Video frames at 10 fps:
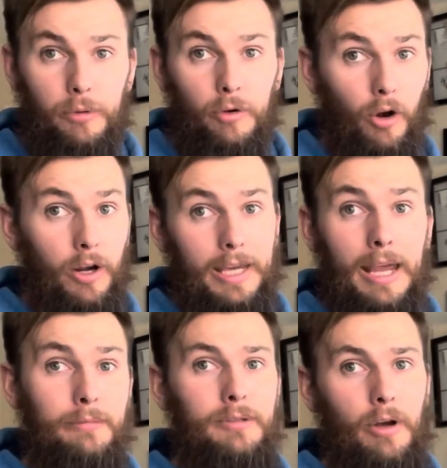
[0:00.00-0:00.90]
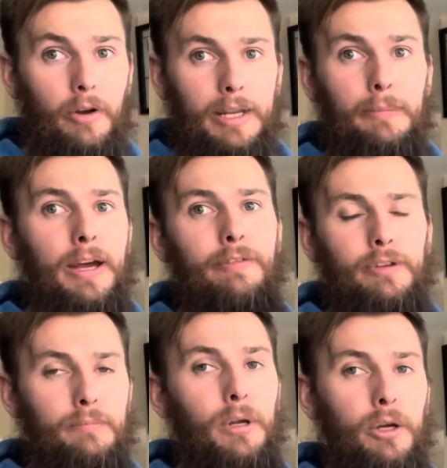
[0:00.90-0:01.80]
There are games on eBay for
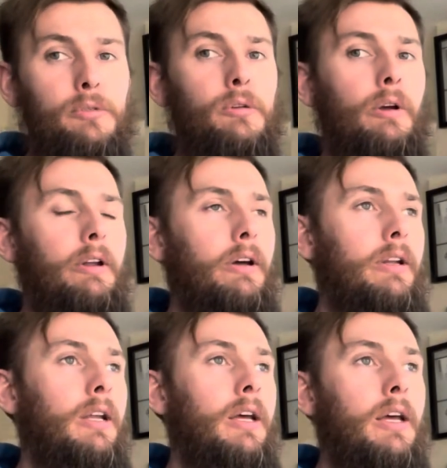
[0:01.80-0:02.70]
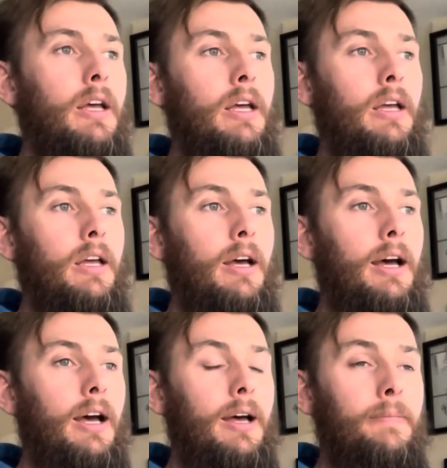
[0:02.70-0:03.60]
below
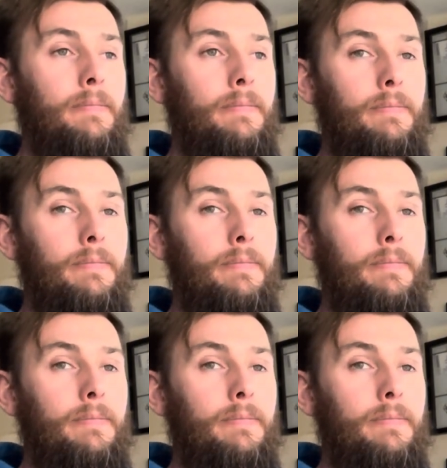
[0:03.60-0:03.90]
$2.99.